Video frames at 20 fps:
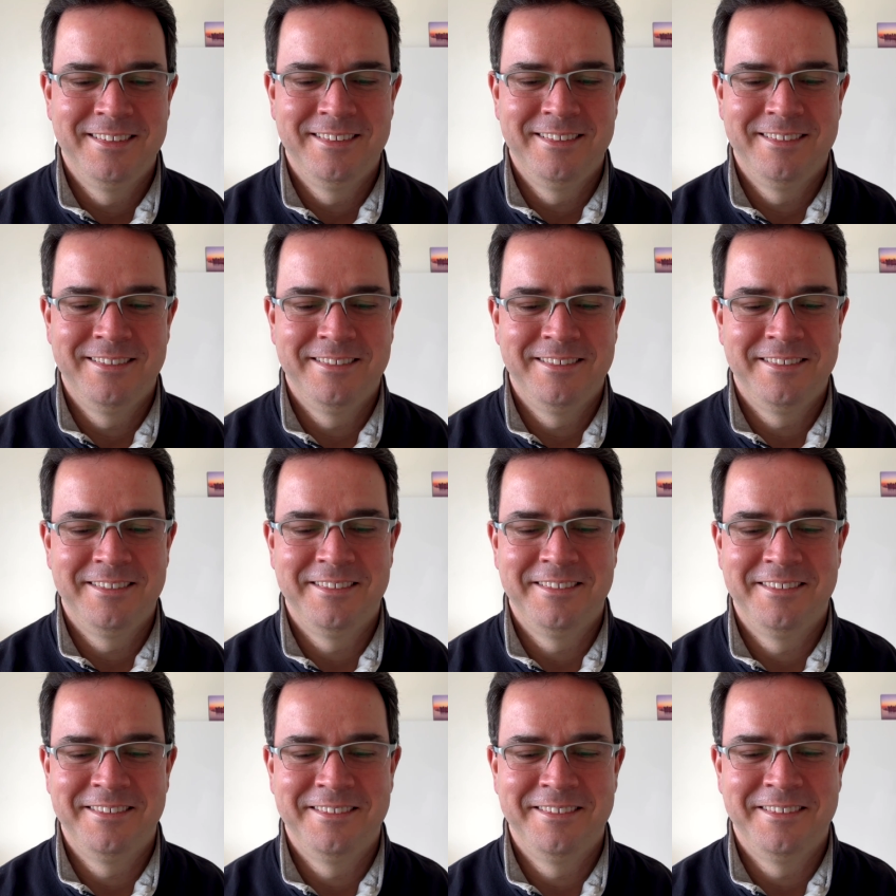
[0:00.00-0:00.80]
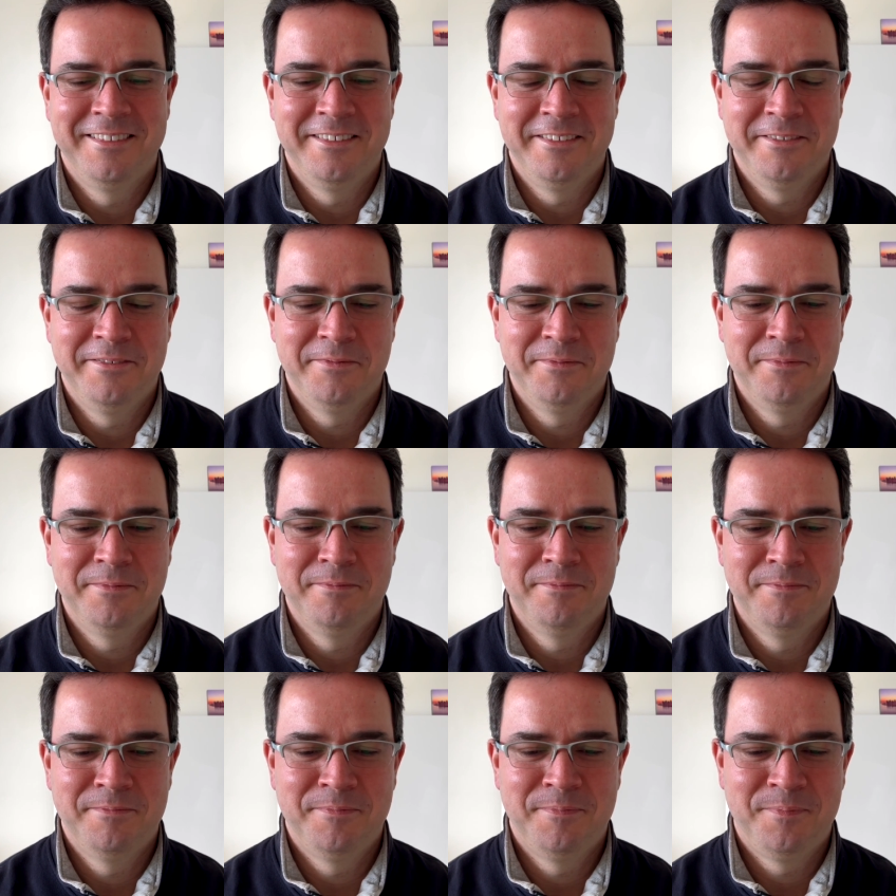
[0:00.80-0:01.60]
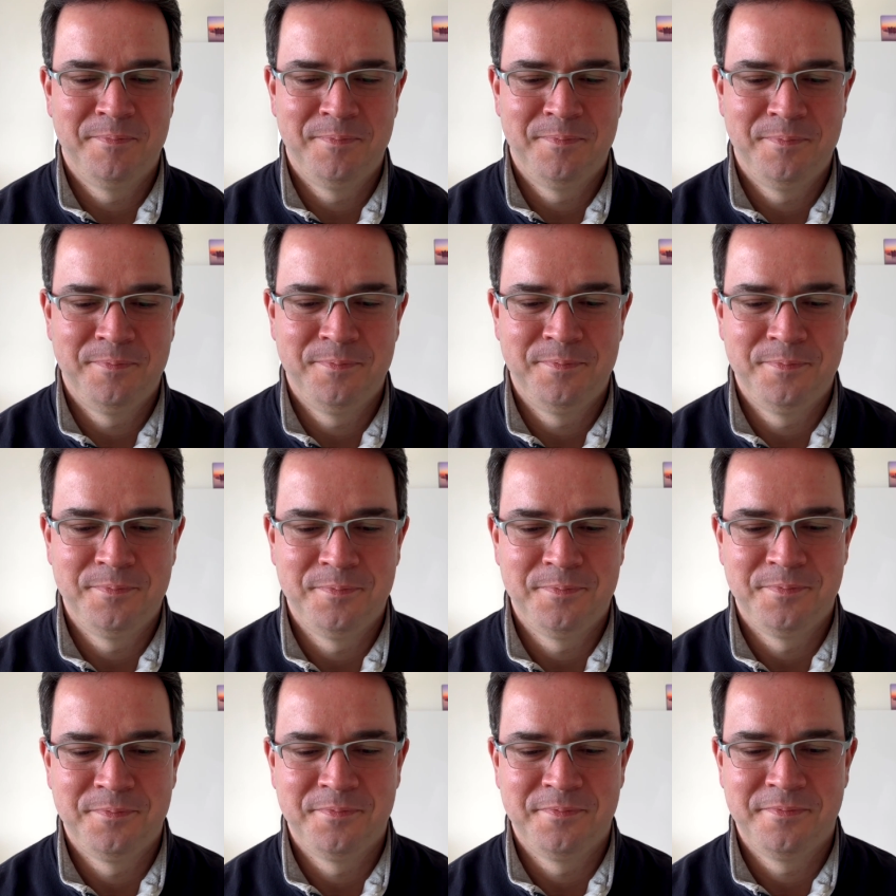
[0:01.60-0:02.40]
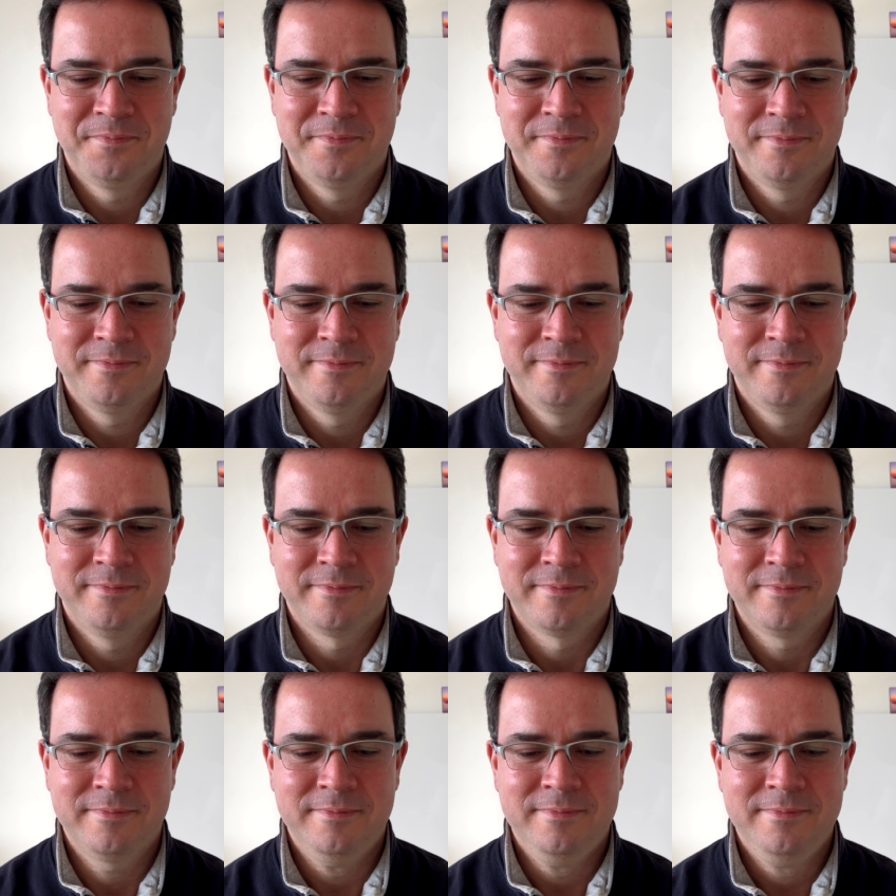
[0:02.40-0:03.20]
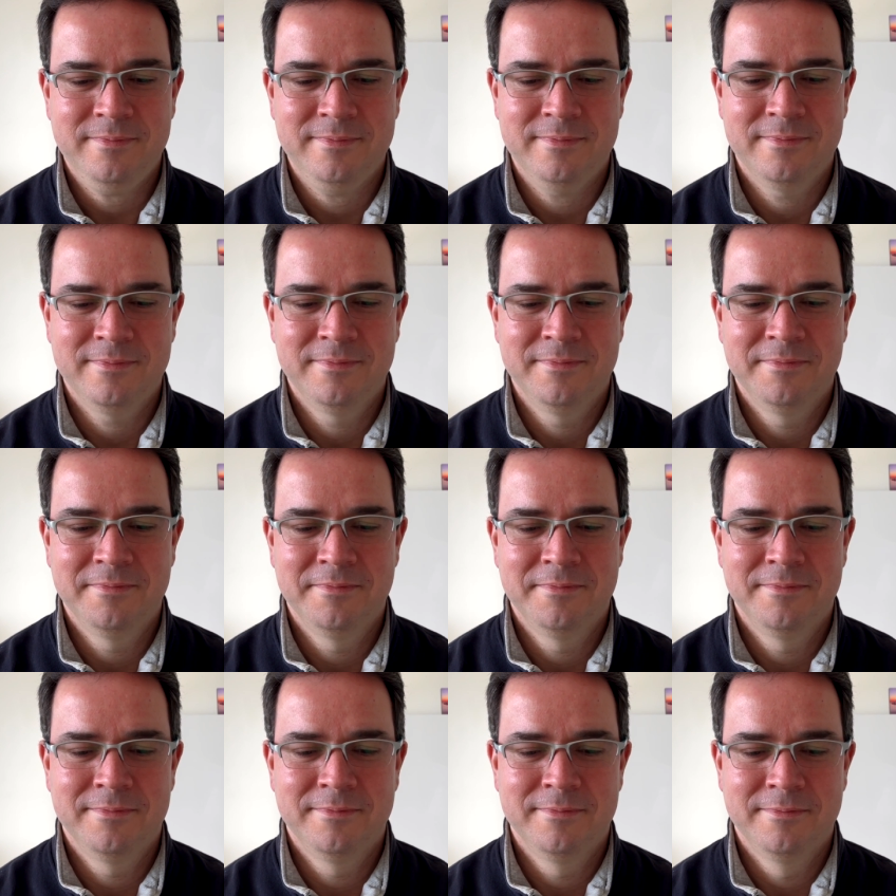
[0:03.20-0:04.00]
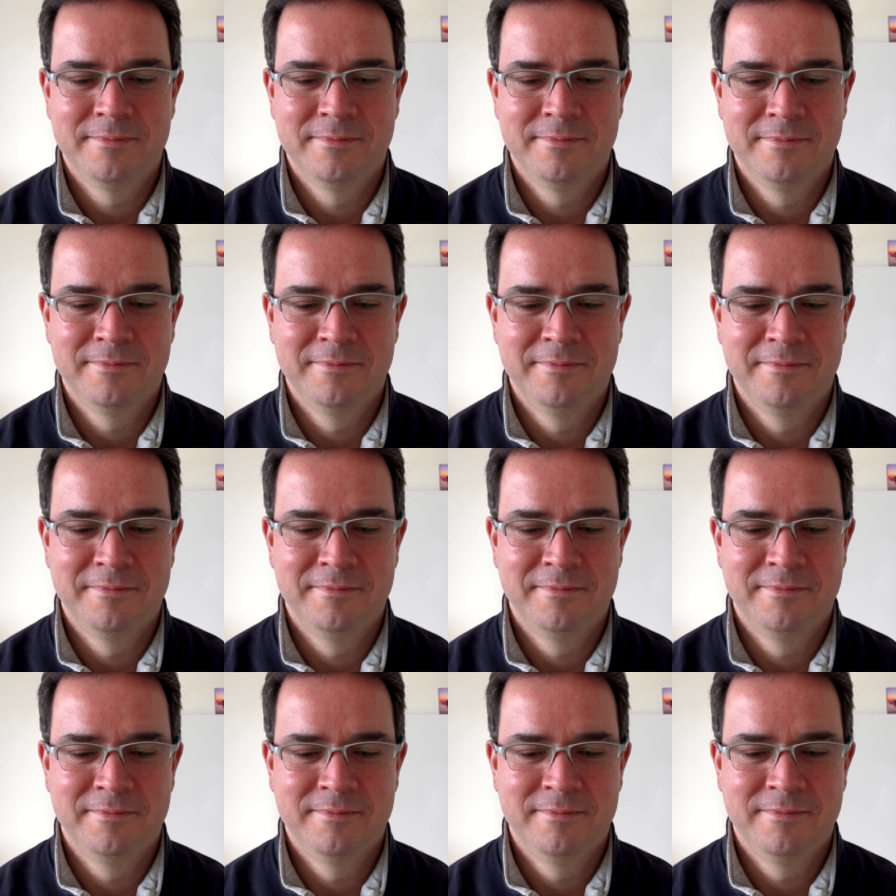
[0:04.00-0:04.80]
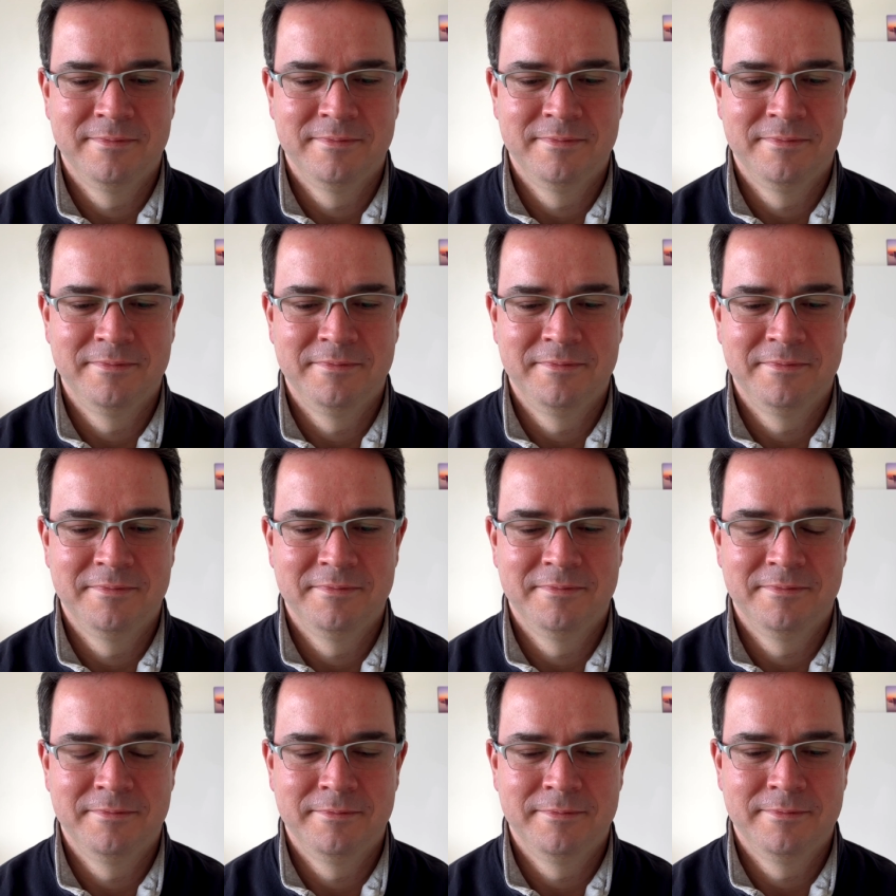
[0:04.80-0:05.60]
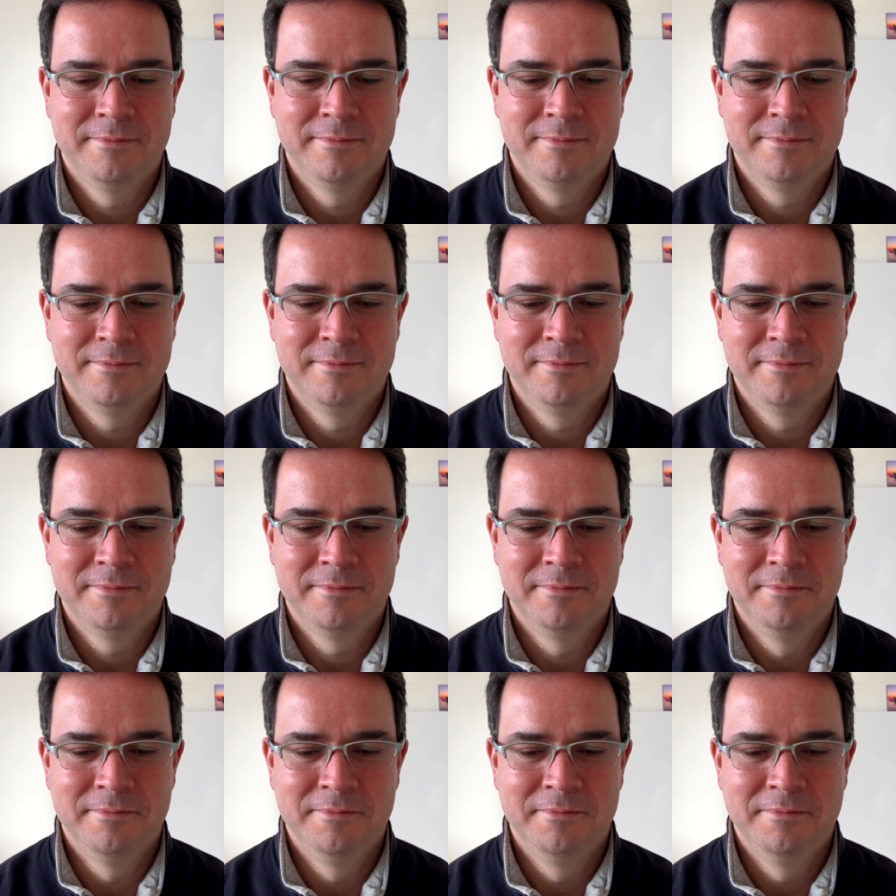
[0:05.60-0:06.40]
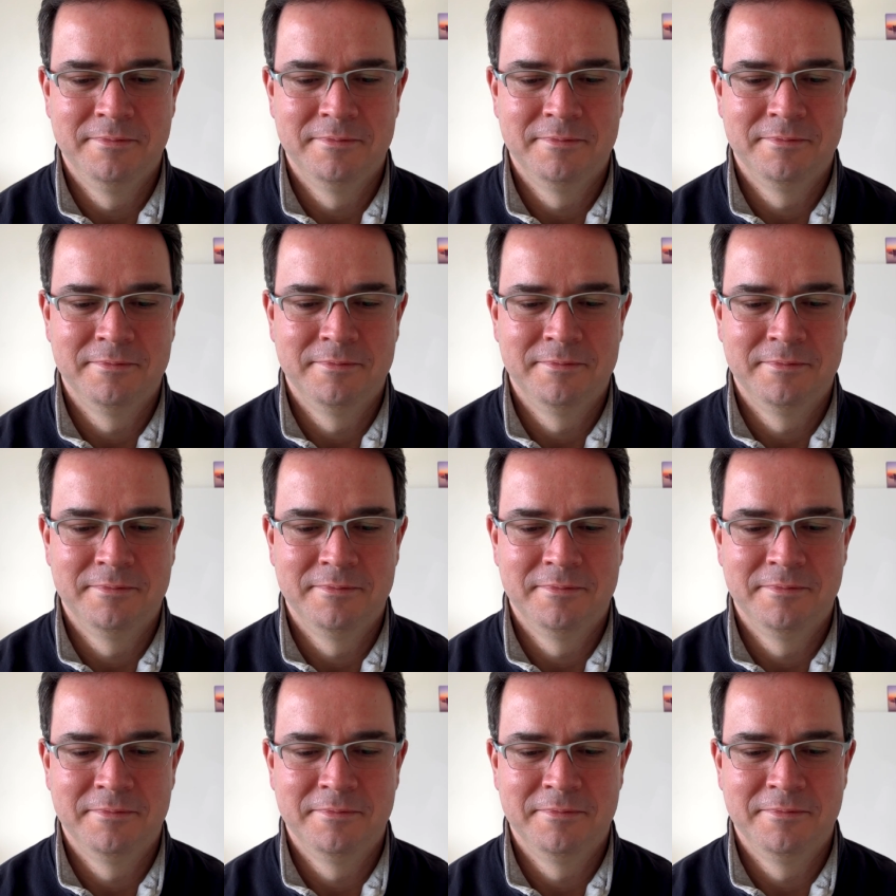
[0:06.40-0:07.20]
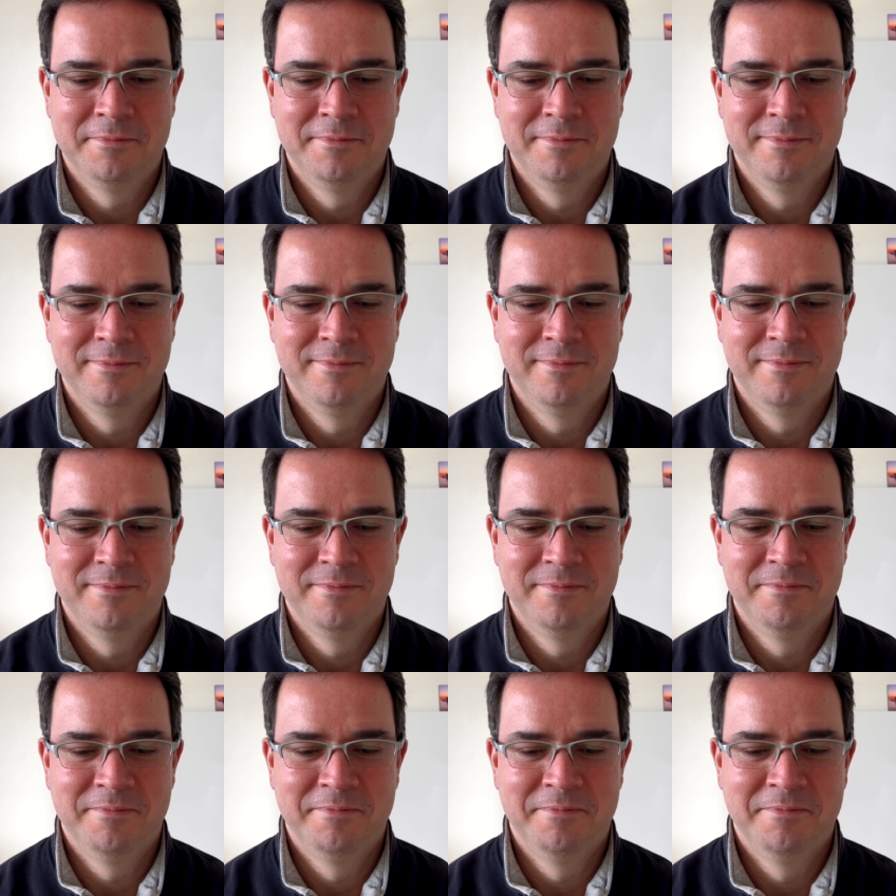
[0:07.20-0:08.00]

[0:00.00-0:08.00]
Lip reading: This person isn't speaking.